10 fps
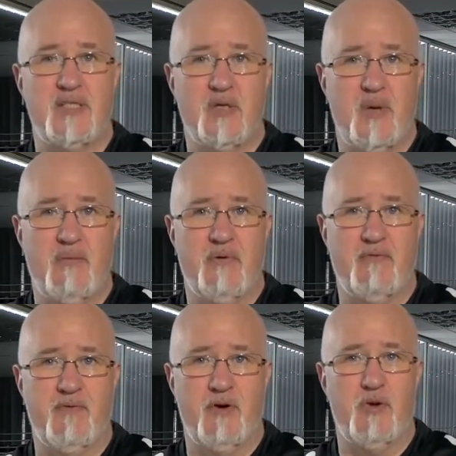equipment
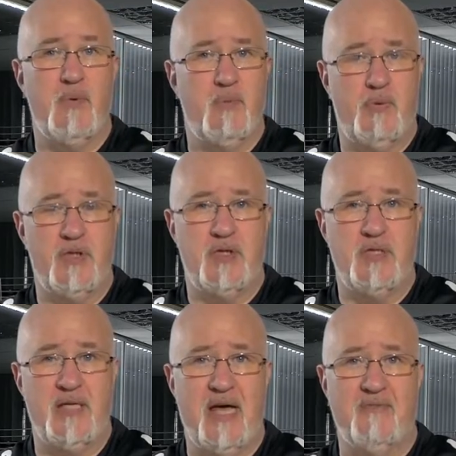for them and produce
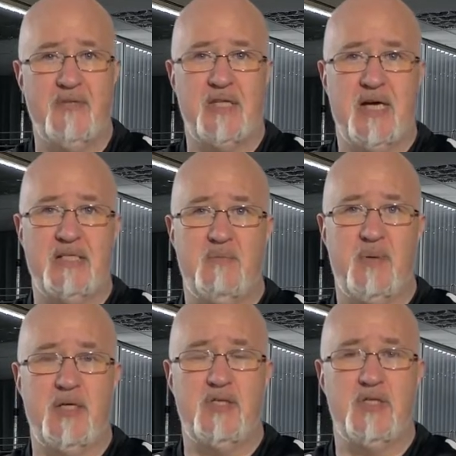the advertising
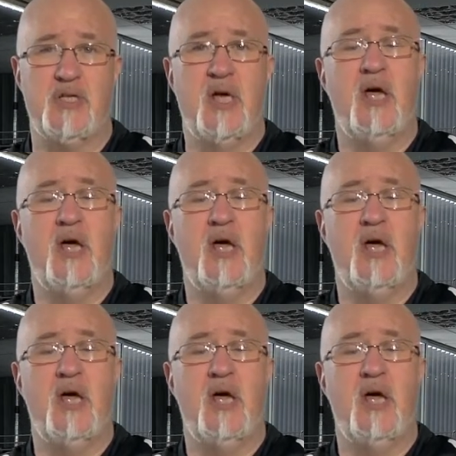pictures,